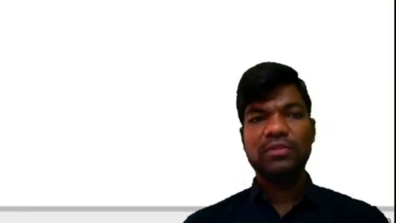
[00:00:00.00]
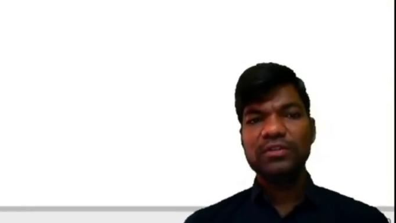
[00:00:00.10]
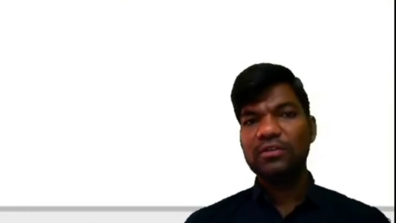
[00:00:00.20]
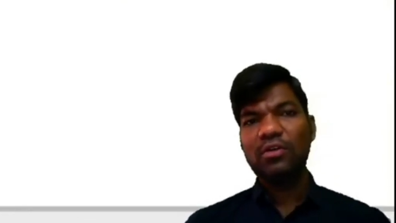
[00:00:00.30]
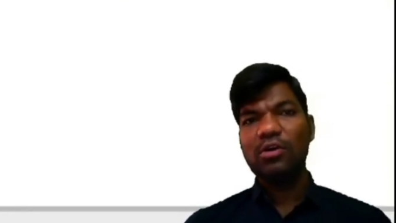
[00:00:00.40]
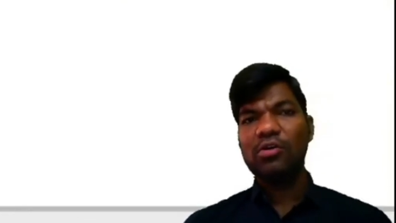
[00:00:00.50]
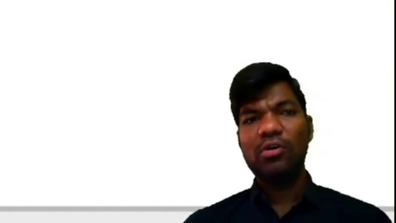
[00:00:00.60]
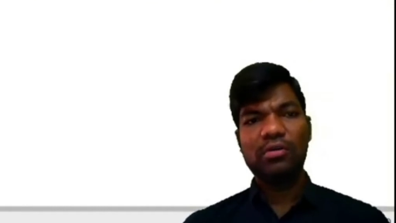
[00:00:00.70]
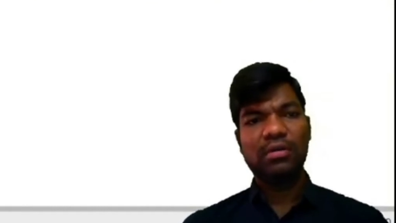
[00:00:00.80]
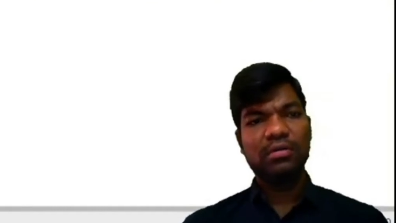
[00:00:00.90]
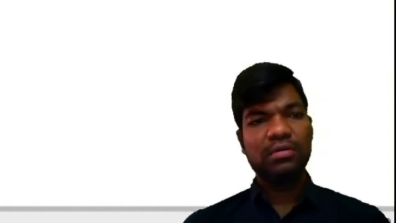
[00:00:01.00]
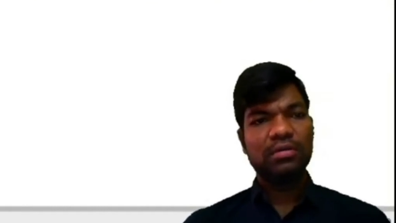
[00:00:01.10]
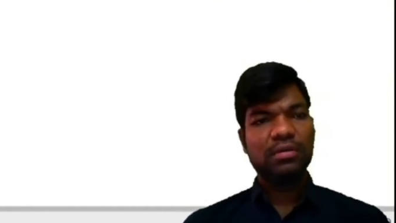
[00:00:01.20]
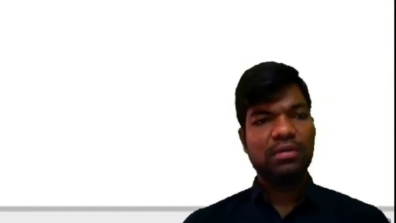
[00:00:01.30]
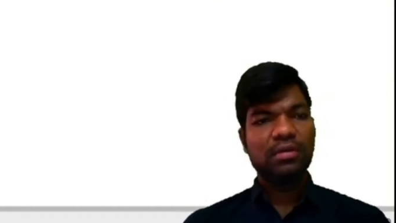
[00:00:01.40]
So no code,
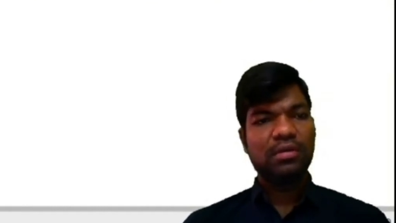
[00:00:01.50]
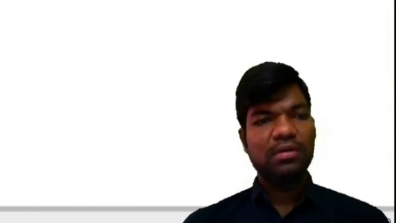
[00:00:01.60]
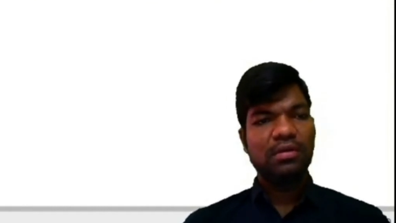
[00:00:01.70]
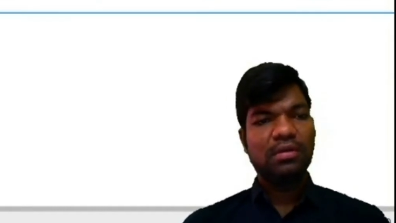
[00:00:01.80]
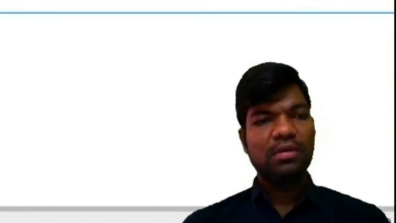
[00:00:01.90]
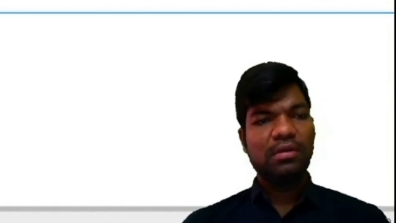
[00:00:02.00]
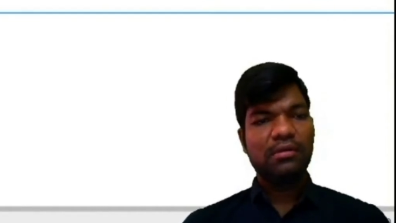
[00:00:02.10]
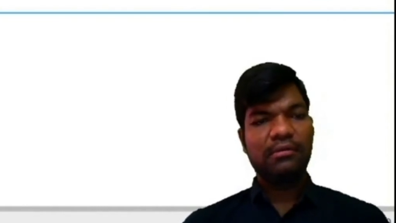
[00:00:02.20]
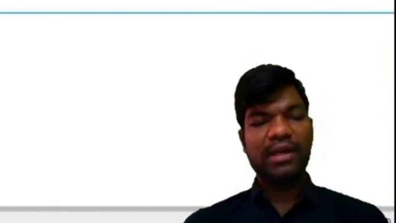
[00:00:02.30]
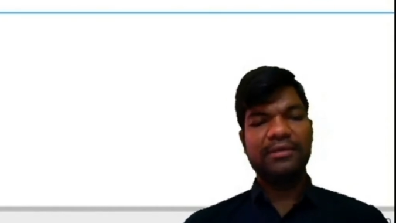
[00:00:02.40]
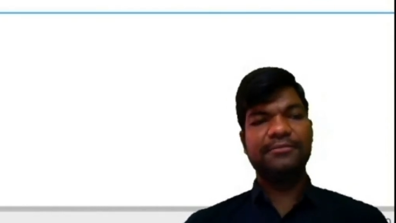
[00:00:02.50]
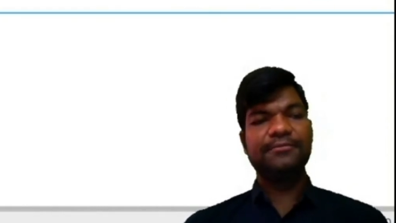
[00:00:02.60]
run.